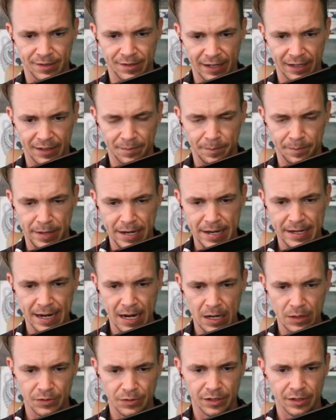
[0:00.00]
peak
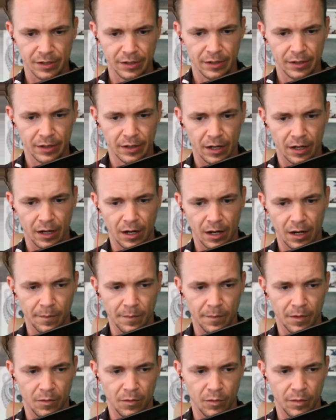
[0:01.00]
out
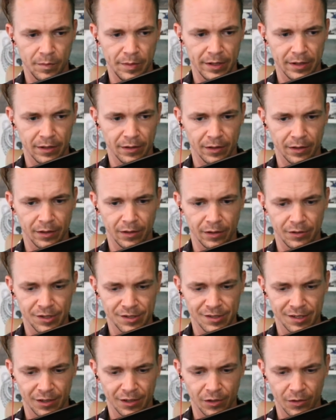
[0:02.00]
would be
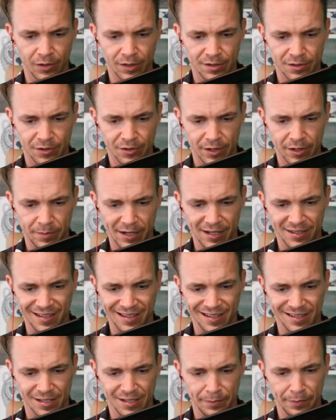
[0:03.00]
just a little concerning because of
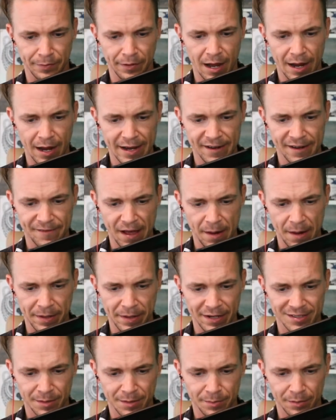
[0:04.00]
the supply. If that big
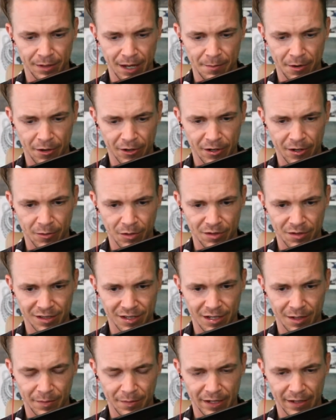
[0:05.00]
supply marker wasn't
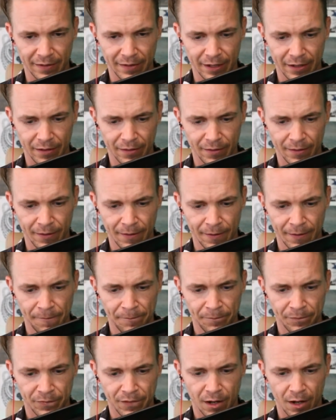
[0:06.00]
coming in there,
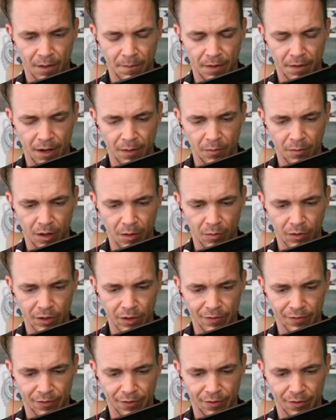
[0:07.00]
I wouldn't
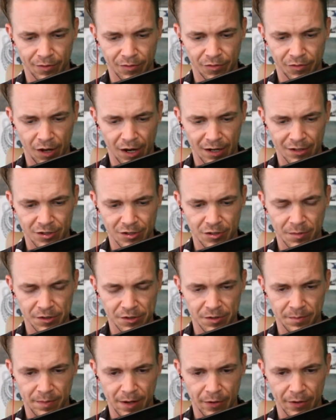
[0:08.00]
have thought too much
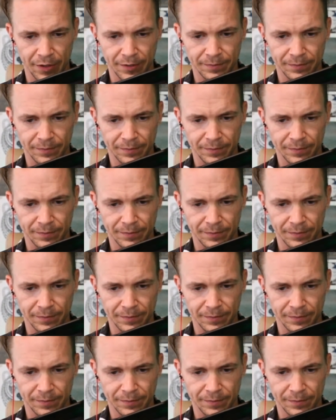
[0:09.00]
about it.